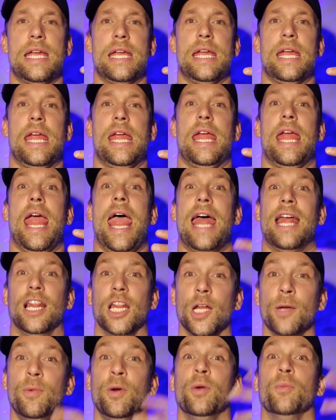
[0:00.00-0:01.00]
It had a
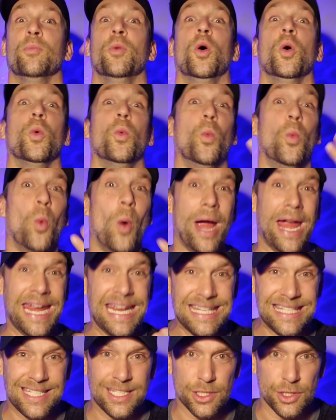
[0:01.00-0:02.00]
little bit more
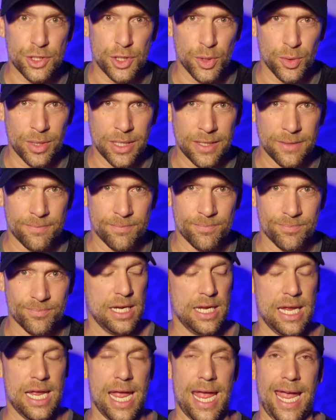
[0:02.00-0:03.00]
weight to it.
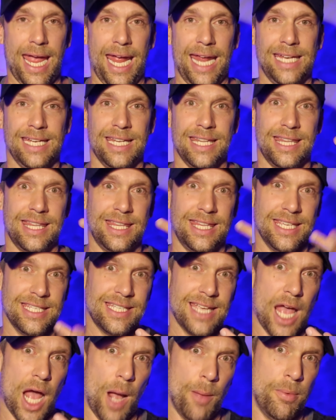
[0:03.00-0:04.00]
And
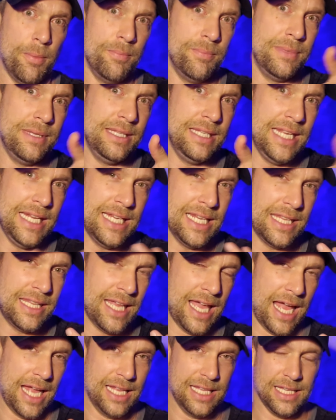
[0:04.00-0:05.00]
this album needed
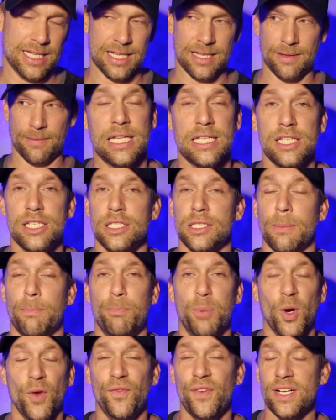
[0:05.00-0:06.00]
that. This is the
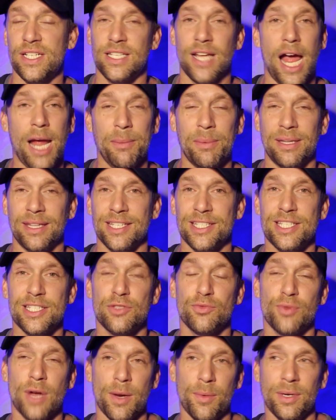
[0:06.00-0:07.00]
perfect timing. This
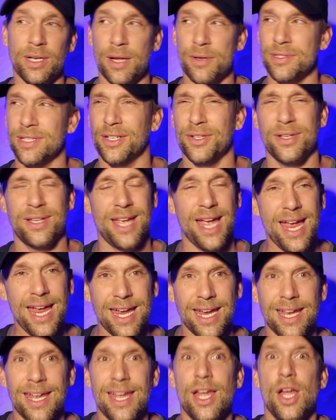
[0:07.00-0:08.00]
is right when I was like,
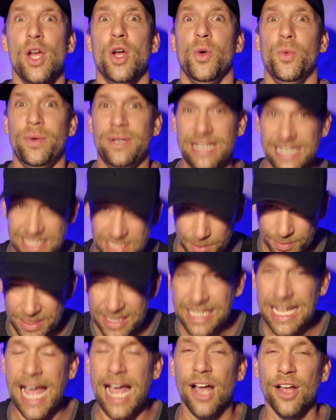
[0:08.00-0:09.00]
okay, we needed
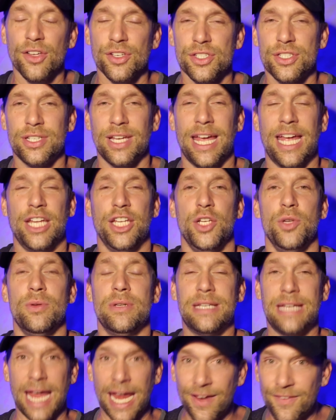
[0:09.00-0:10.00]
something else. And you
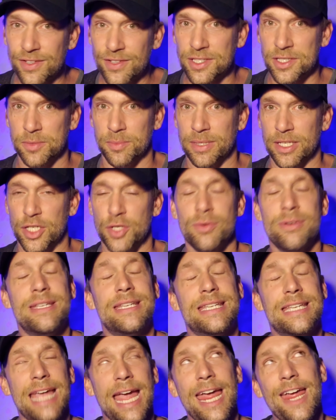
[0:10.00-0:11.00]
gave it to me. You
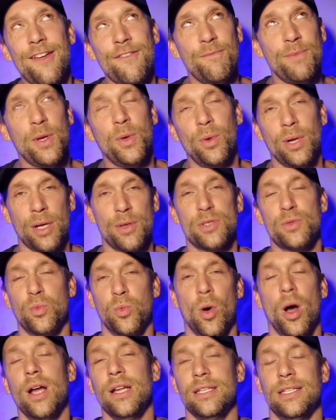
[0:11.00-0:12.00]
gave me what I was
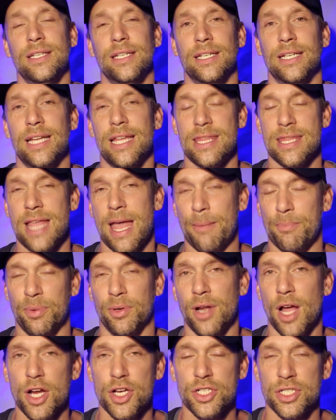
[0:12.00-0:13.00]
wanting in that
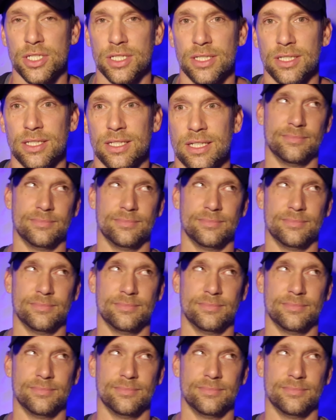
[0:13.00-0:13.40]
production.